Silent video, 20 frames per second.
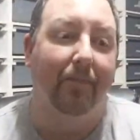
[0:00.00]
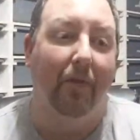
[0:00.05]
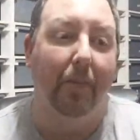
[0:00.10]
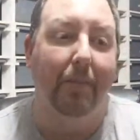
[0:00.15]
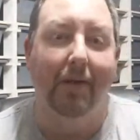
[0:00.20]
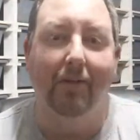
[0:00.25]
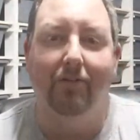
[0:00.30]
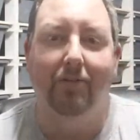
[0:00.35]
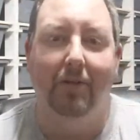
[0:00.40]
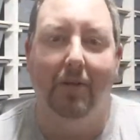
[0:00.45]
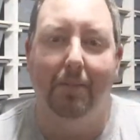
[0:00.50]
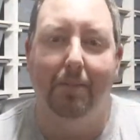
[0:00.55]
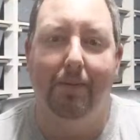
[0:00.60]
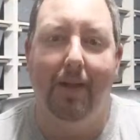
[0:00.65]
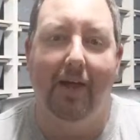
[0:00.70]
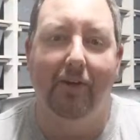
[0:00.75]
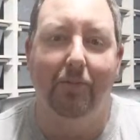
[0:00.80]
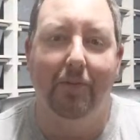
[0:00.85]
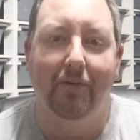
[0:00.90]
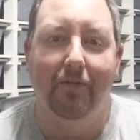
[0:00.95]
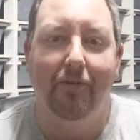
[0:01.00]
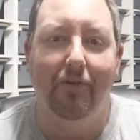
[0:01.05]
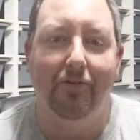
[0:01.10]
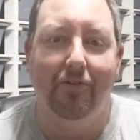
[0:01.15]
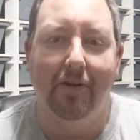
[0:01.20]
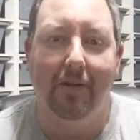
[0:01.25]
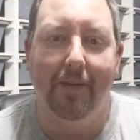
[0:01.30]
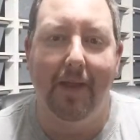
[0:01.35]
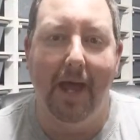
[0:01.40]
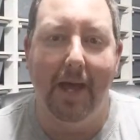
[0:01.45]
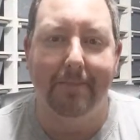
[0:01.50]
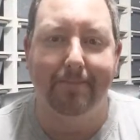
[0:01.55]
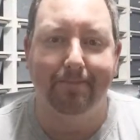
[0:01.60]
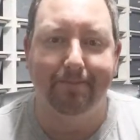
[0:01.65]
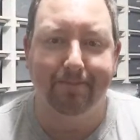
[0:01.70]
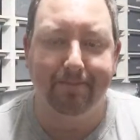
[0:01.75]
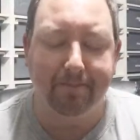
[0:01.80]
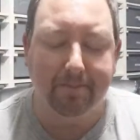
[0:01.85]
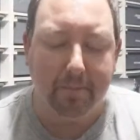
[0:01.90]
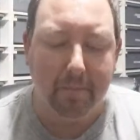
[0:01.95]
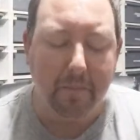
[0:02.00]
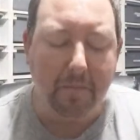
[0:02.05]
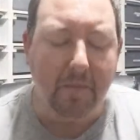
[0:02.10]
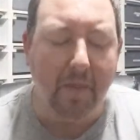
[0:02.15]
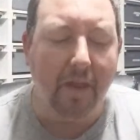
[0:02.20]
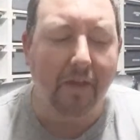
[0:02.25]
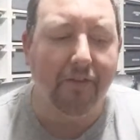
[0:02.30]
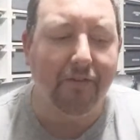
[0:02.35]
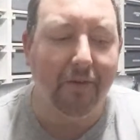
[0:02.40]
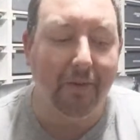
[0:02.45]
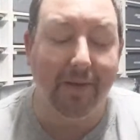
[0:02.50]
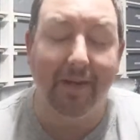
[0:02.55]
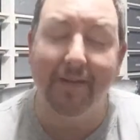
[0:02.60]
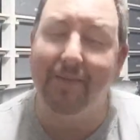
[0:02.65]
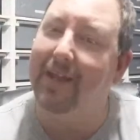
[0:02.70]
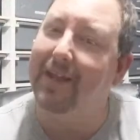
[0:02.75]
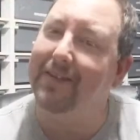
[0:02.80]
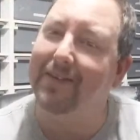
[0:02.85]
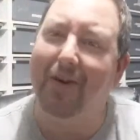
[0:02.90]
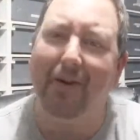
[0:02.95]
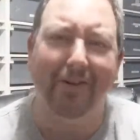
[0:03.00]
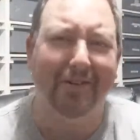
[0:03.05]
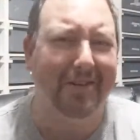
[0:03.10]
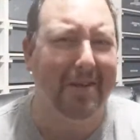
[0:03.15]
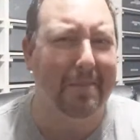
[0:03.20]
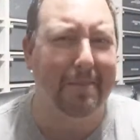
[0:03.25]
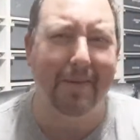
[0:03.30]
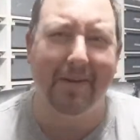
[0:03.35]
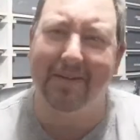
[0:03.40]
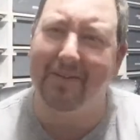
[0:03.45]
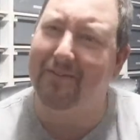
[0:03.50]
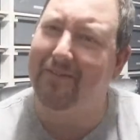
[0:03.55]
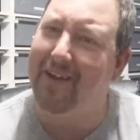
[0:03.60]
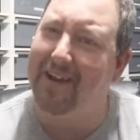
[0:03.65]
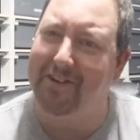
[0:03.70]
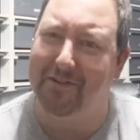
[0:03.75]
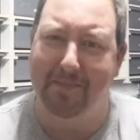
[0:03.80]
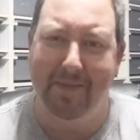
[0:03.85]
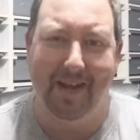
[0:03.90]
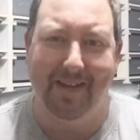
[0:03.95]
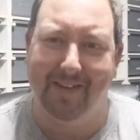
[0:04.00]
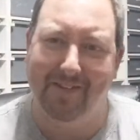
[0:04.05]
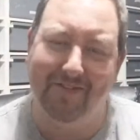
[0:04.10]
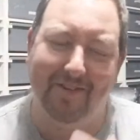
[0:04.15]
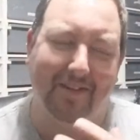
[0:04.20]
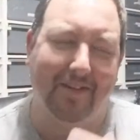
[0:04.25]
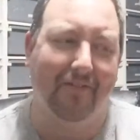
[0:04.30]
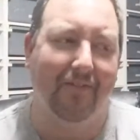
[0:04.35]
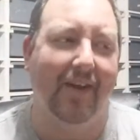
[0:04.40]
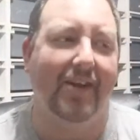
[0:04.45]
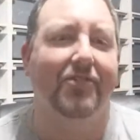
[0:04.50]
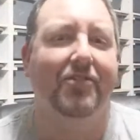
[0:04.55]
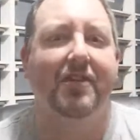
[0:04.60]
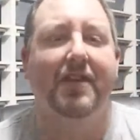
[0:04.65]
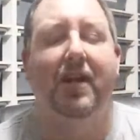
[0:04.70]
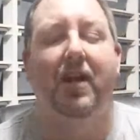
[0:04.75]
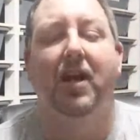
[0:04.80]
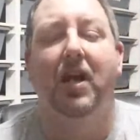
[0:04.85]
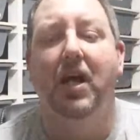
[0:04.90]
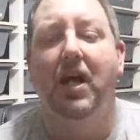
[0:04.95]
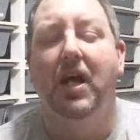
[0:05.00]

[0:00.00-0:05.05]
Basically a plasma infusion on that. So the dogs get bit on the face, man. They stick their face in there.